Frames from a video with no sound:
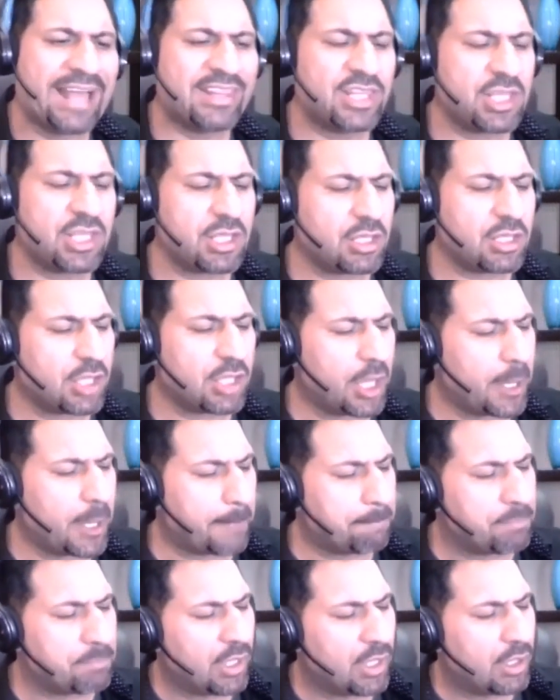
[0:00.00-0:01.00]
and the
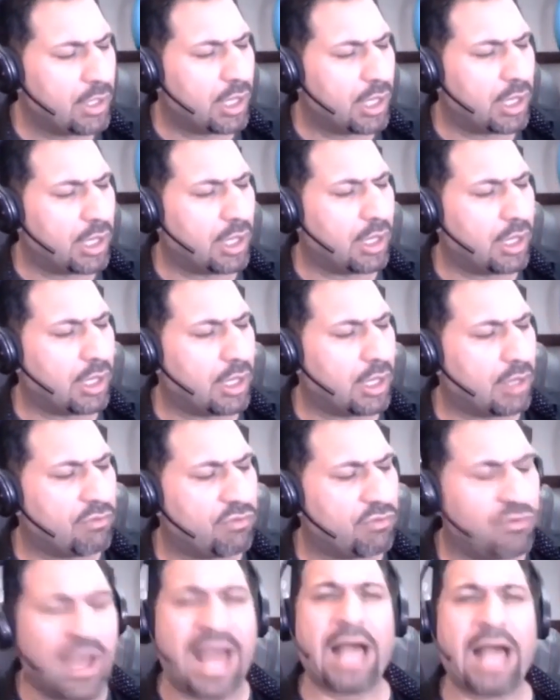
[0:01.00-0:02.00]
uh, uh,
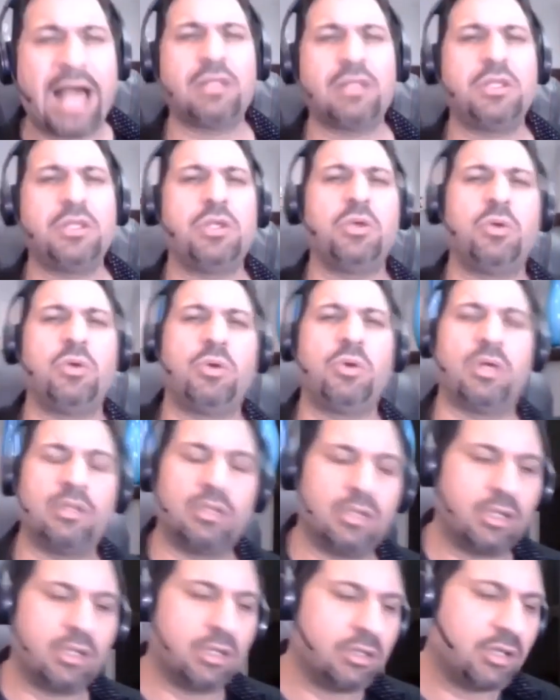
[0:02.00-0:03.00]
value
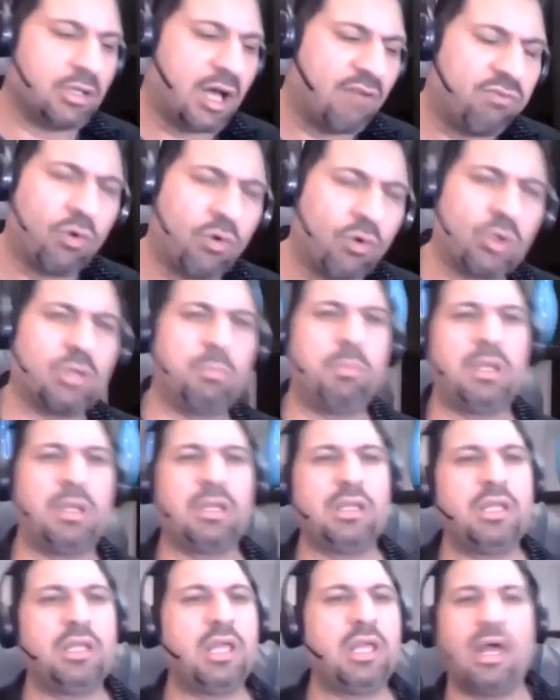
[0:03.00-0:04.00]
and the, the
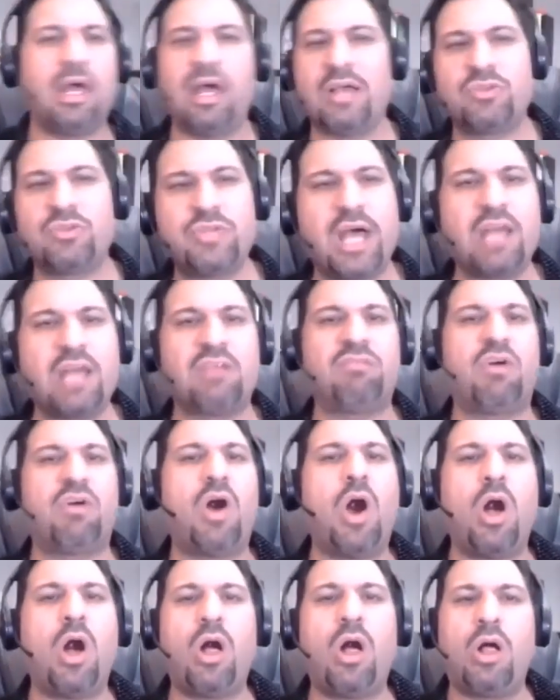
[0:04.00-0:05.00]
affordability aside of
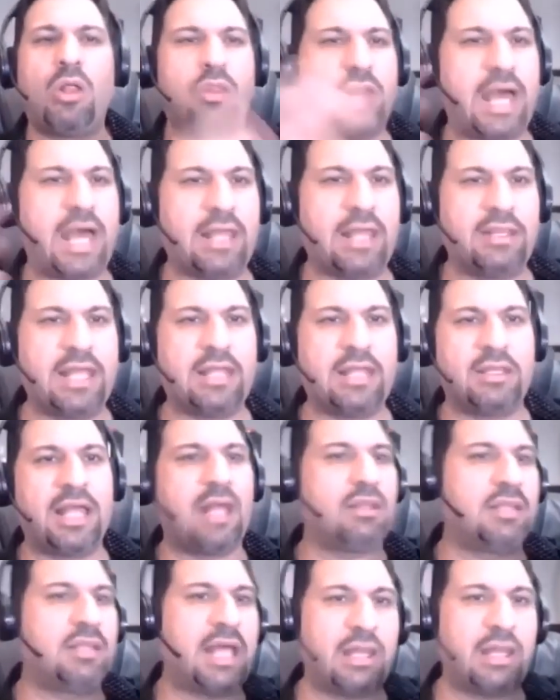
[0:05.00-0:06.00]
all that that
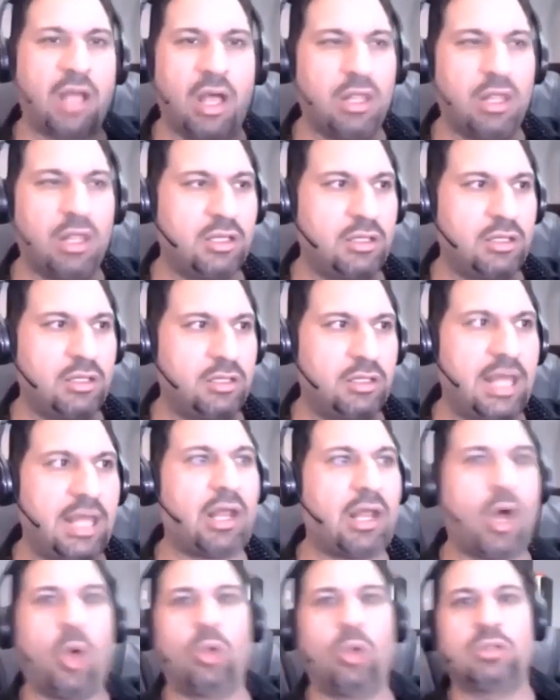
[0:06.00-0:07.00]
that that uh,
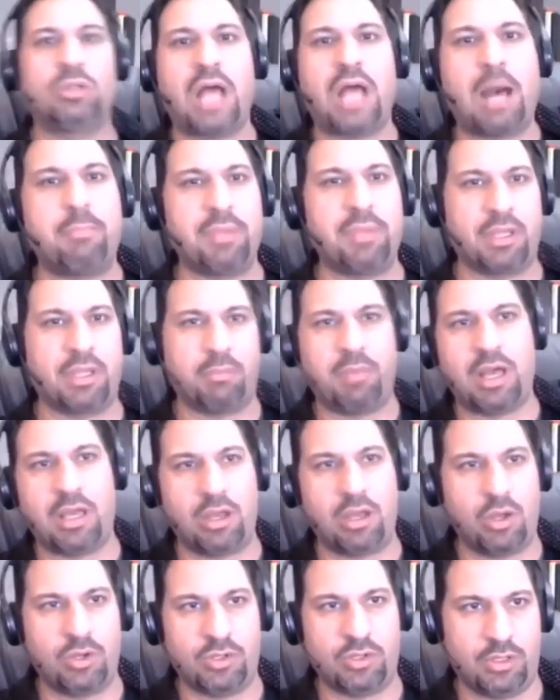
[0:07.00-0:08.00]
that a whole topic
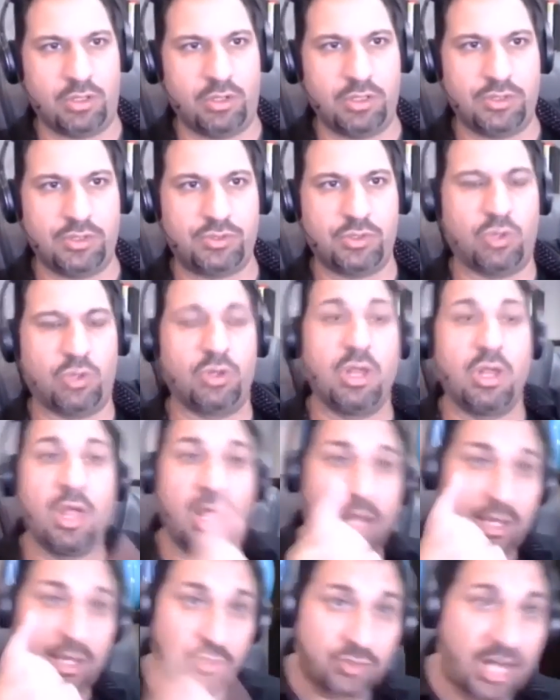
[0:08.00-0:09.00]
by, on, on its own.
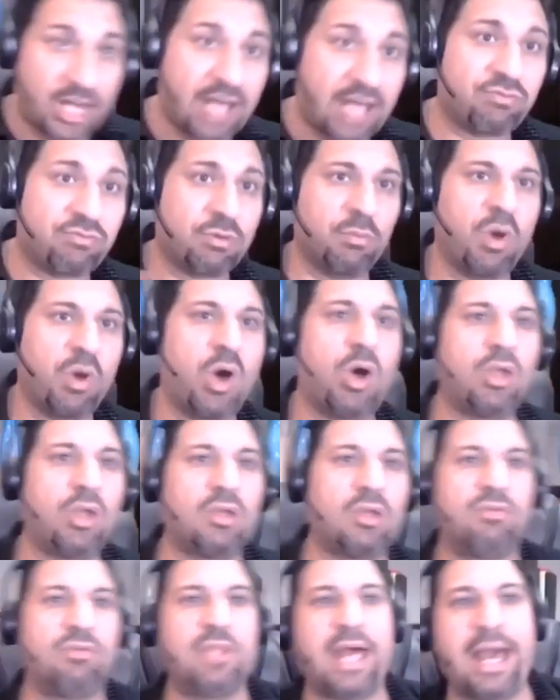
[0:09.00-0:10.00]
Aside from
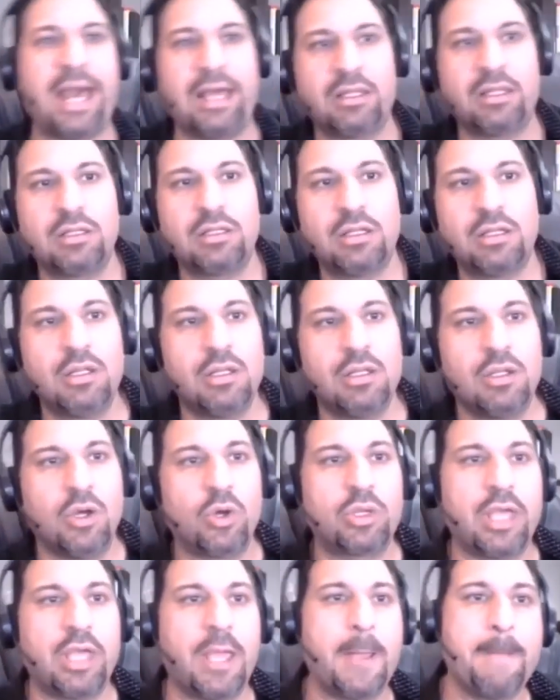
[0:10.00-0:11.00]
all of that,
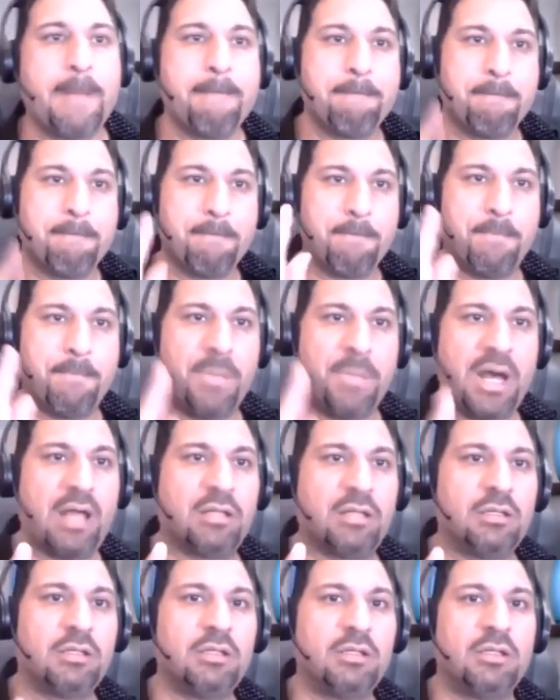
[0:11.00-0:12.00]
okay,
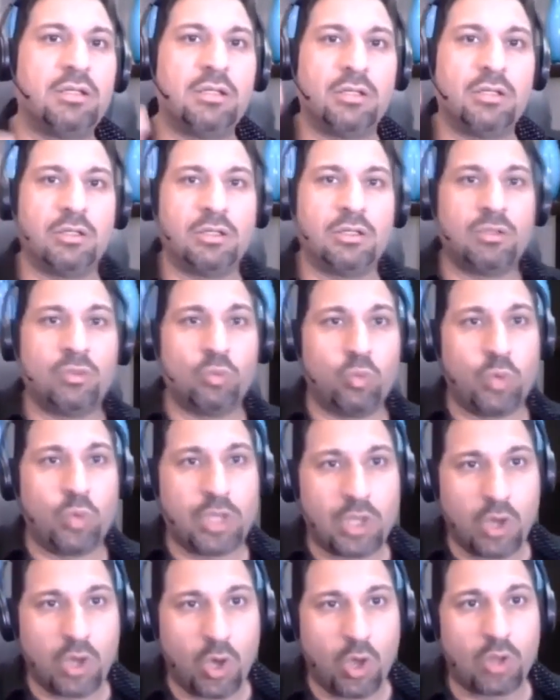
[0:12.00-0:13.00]
but
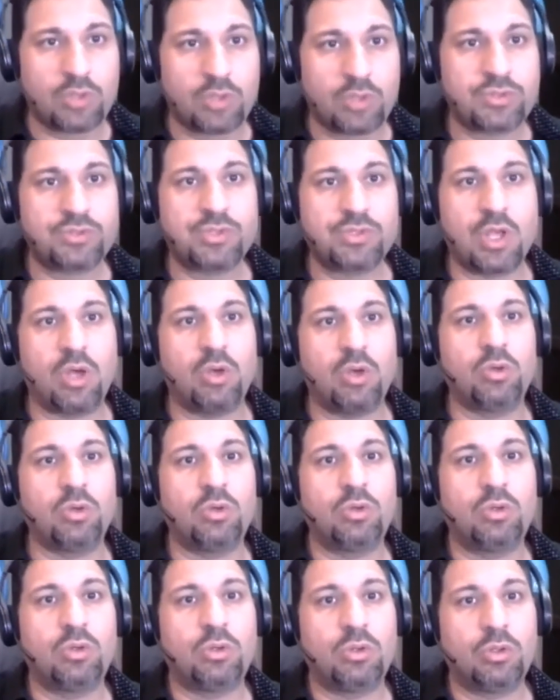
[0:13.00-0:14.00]
we
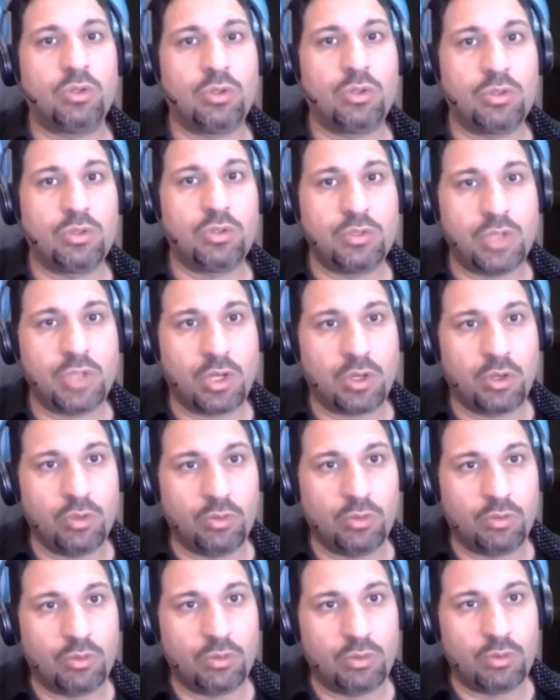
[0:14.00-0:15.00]
also, you
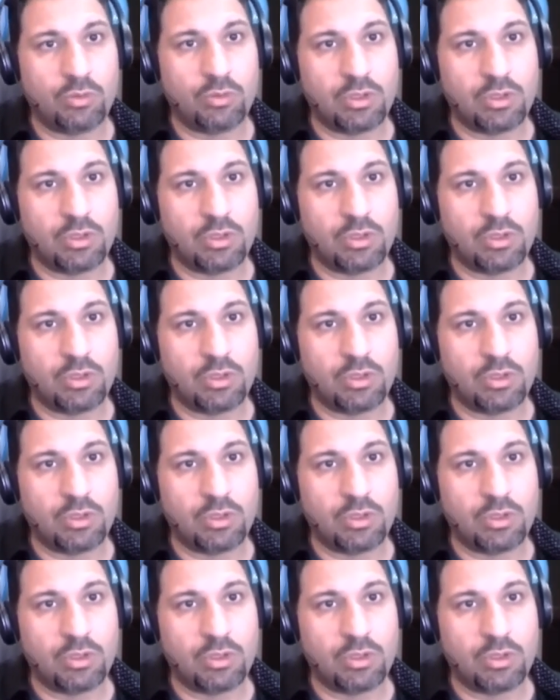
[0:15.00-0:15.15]
know,